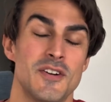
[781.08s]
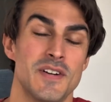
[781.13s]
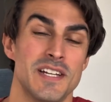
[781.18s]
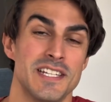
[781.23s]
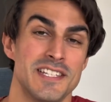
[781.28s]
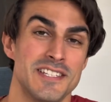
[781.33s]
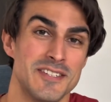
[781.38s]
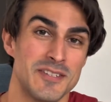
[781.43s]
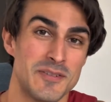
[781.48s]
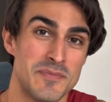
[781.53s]
it
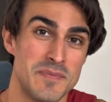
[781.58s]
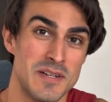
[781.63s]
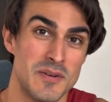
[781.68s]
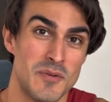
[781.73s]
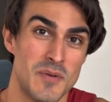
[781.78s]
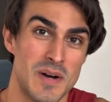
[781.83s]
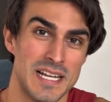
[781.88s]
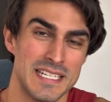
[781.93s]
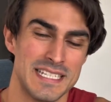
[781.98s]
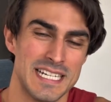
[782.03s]
took me a
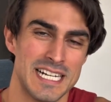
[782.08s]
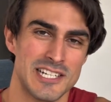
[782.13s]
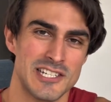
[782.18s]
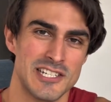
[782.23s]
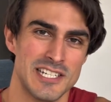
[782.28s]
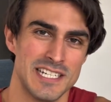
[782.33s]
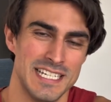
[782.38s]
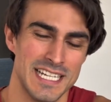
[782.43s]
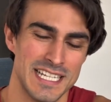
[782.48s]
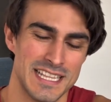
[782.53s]
while to actually
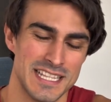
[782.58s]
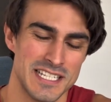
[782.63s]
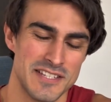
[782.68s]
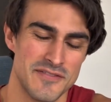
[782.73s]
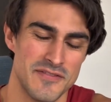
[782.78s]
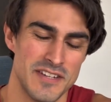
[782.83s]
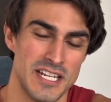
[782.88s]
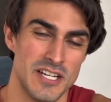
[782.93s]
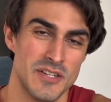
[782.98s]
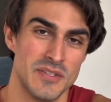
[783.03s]
get this
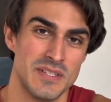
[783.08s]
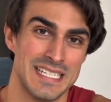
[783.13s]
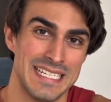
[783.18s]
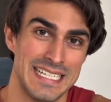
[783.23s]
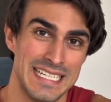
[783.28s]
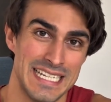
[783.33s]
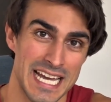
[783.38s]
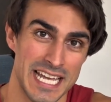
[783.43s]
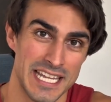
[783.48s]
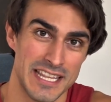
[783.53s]
video
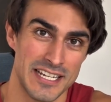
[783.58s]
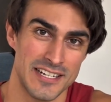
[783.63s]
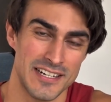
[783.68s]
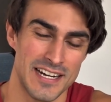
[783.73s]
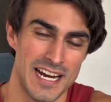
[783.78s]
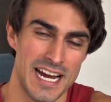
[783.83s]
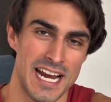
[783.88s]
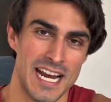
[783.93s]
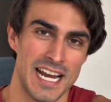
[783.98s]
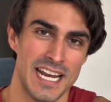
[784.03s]
together,
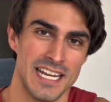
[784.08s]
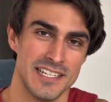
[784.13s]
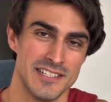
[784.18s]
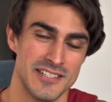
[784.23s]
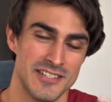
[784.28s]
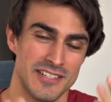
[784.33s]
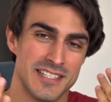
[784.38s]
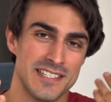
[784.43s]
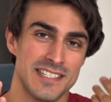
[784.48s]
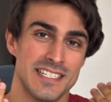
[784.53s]
and as you
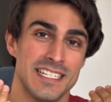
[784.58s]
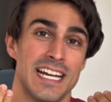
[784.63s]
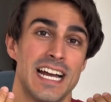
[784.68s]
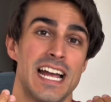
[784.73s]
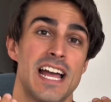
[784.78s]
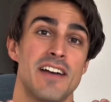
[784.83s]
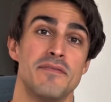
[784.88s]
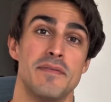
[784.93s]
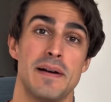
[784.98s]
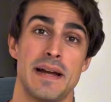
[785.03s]
can see, I
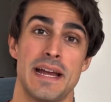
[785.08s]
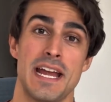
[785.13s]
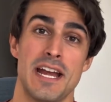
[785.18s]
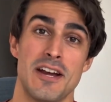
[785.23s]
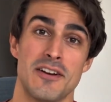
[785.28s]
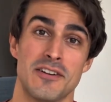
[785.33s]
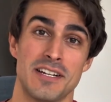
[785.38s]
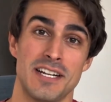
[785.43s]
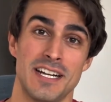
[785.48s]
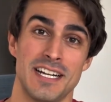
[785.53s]
have my
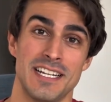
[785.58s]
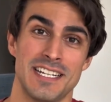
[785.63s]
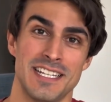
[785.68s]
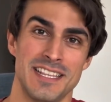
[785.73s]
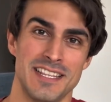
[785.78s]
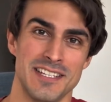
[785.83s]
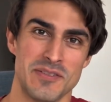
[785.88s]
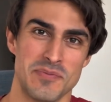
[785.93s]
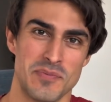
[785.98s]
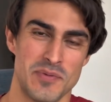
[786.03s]
hair cut at
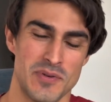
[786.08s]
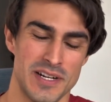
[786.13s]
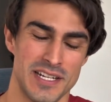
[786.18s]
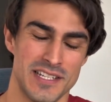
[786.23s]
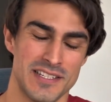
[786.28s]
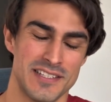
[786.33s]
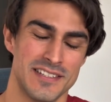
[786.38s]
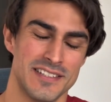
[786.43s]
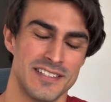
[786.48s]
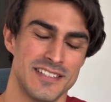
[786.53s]
this point.
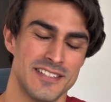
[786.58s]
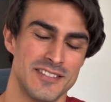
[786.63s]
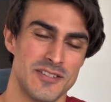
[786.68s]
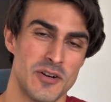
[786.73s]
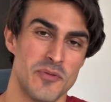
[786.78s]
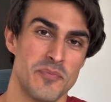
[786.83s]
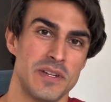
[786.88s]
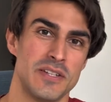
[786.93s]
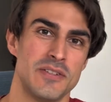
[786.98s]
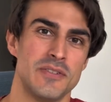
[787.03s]

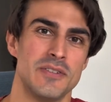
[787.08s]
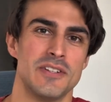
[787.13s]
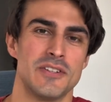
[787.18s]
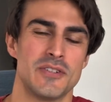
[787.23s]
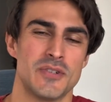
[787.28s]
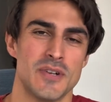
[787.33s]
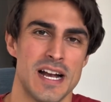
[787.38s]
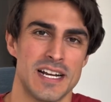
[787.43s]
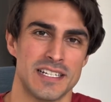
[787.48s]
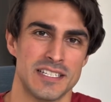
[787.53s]
Don't be too
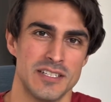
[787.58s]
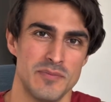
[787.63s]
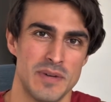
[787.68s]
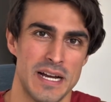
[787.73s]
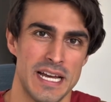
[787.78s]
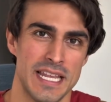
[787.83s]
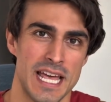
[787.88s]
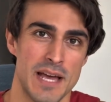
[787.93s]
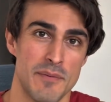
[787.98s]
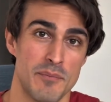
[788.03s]
distracted by
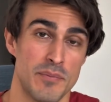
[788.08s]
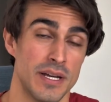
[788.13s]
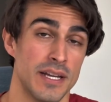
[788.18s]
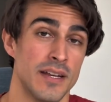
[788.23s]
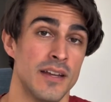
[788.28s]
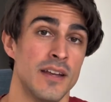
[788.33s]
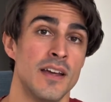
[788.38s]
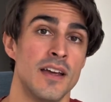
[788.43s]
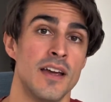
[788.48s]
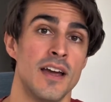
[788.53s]
that, but
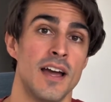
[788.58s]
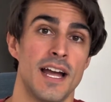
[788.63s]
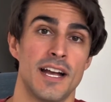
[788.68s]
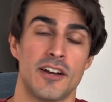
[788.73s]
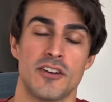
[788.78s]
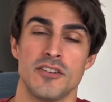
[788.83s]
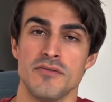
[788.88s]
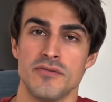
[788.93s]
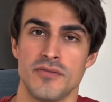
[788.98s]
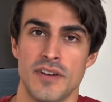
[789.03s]
I
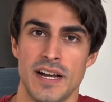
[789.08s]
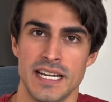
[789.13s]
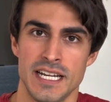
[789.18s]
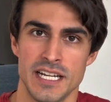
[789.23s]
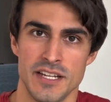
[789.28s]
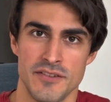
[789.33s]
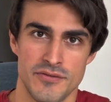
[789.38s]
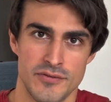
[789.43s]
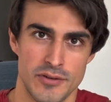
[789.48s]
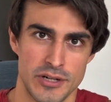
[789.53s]
couldn't find any
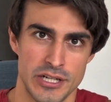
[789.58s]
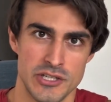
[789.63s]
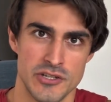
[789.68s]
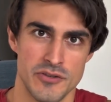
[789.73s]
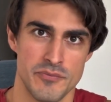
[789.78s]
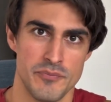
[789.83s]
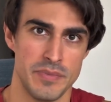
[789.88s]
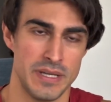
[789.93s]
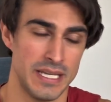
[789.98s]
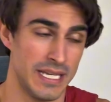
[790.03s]
footage of
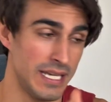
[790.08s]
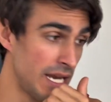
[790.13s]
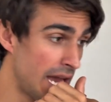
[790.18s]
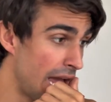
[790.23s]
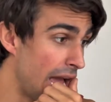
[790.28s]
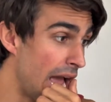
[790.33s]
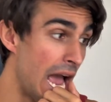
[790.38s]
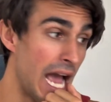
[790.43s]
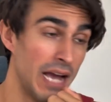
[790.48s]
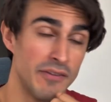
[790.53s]
me
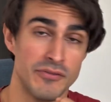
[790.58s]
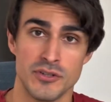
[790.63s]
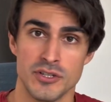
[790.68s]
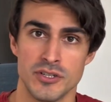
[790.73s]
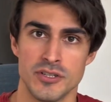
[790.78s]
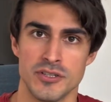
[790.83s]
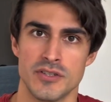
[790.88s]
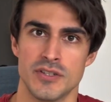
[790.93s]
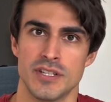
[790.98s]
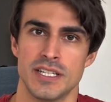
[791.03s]
after,
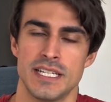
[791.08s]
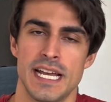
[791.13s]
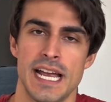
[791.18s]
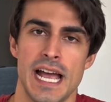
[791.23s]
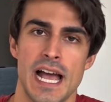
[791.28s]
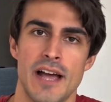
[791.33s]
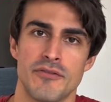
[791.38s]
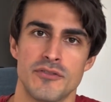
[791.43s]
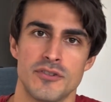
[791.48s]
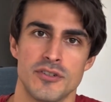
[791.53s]
so the day
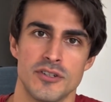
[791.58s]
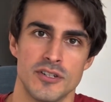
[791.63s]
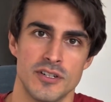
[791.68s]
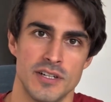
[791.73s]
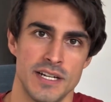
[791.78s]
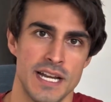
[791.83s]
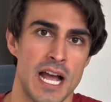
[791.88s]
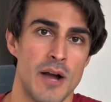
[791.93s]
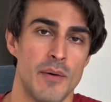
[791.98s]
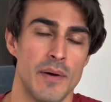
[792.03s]
after,
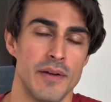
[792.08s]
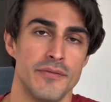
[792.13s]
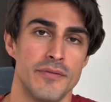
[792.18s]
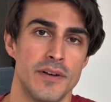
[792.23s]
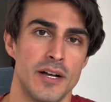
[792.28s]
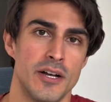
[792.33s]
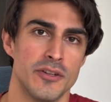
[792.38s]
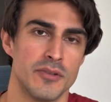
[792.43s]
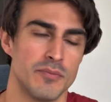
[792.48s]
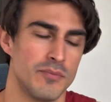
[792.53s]
and how I
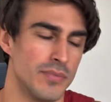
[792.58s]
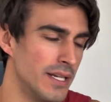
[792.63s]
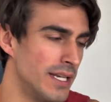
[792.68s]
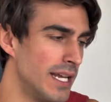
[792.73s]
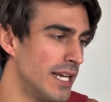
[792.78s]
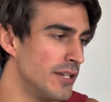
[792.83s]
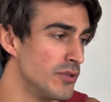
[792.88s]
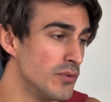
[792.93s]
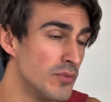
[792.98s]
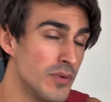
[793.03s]
felt, but I
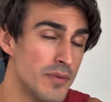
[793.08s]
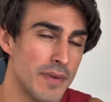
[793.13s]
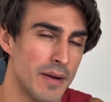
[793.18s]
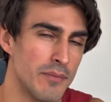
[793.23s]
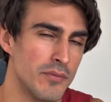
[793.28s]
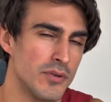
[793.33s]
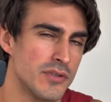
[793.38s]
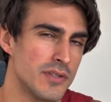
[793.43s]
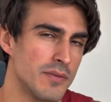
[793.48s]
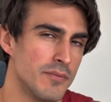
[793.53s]
do
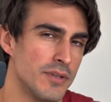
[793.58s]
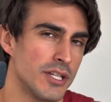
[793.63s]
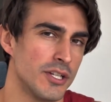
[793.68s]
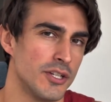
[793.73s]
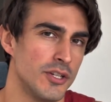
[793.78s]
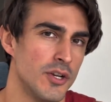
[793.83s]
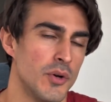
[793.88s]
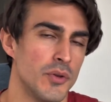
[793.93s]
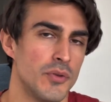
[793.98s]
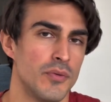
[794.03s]
remember, so I'm going to
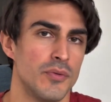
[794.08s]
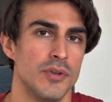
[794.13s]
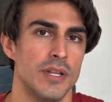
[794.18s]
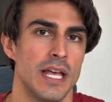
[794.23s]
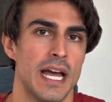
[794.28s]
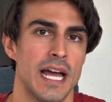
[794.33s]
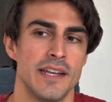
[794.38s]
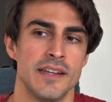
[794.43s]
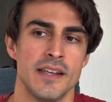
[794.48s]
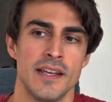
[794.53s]
go through that